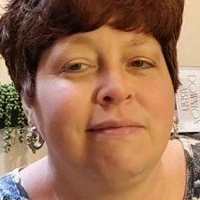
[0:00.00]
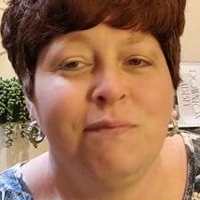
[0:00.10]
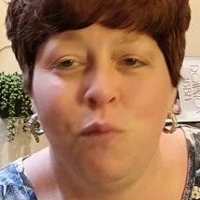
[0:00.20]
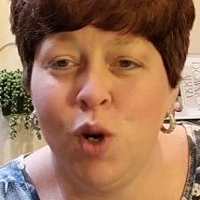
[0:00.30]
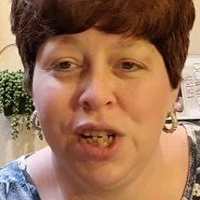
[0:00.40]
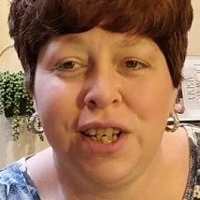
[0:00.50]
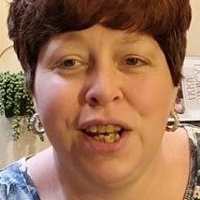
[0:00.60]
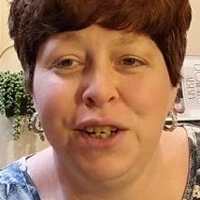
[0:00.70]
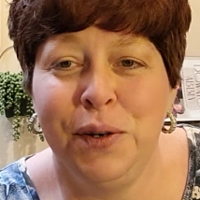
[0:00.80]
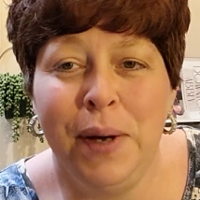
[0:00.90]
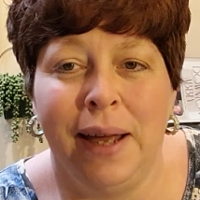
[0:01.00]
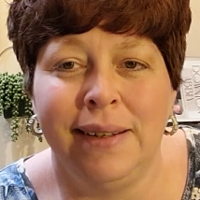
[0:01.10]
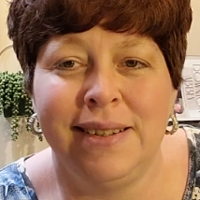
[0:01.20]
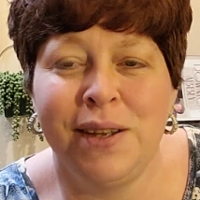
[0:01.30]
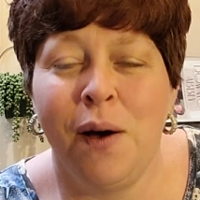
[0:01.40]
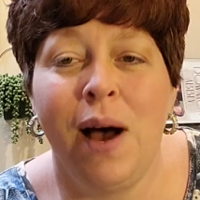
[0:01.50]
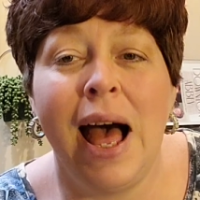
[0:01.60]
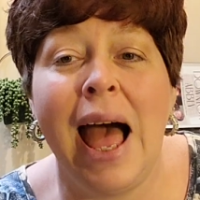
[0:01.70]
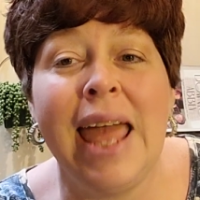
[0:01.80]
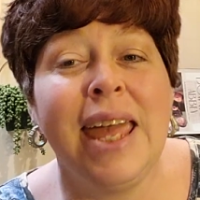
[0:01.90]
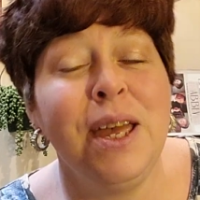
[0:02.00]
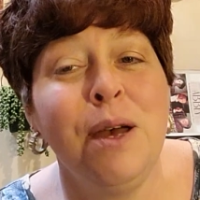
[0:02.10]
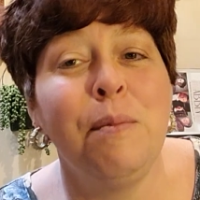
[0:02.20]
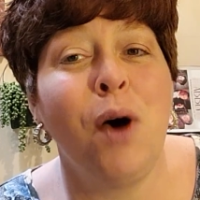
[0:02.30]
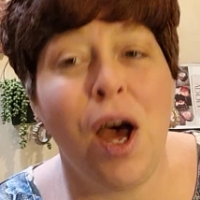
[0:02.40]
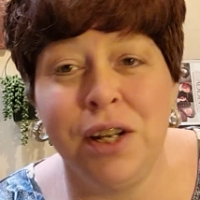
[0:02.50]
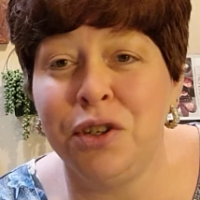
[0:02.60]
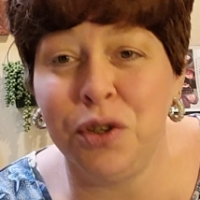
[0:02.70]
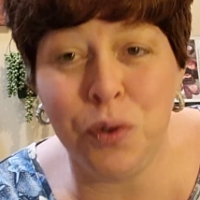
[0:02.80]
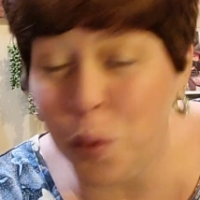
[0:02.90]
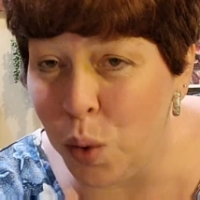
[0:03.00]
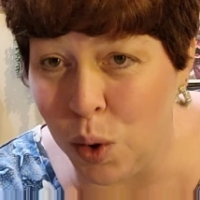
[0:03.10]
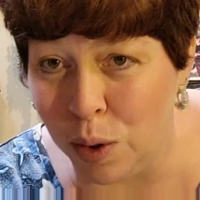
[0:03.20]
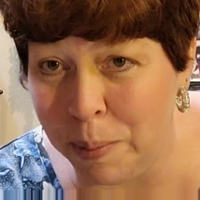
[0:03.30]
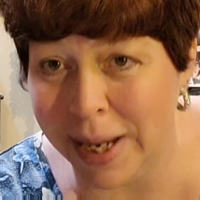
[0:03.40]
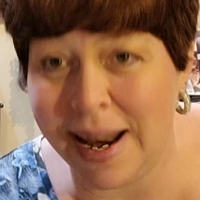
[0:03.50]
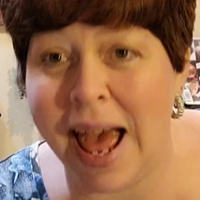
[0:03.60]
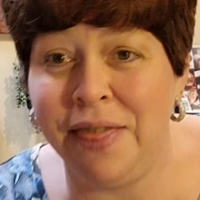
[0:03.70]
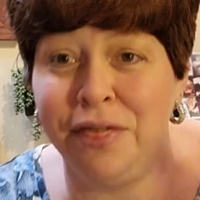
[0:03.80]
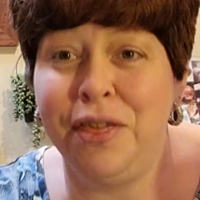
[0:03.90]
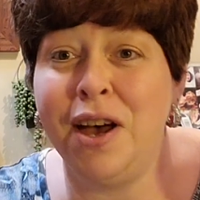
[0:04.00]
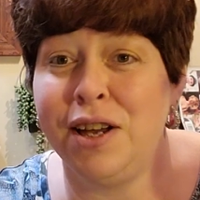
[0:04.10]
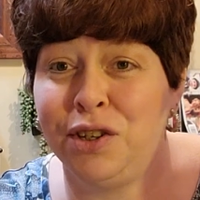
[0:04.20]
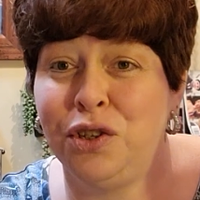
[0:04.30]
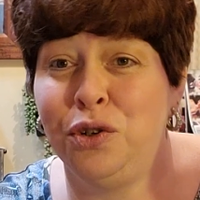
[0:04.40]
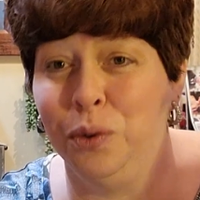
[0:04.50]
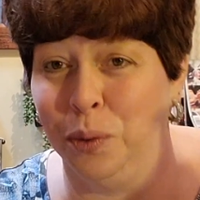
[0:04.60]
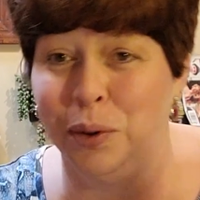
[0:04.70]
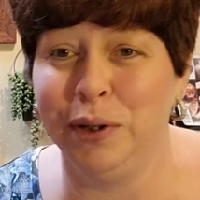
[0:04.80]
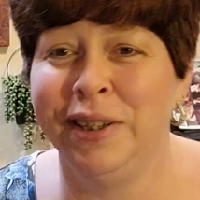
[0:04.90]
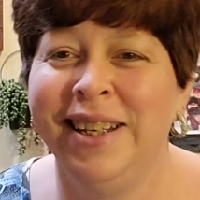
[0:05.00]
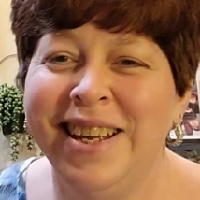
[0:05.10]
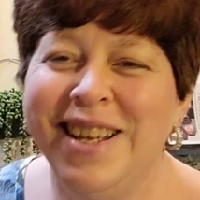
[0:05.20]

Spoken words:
we're just gonna do it. So I am on a stool, but not the stool.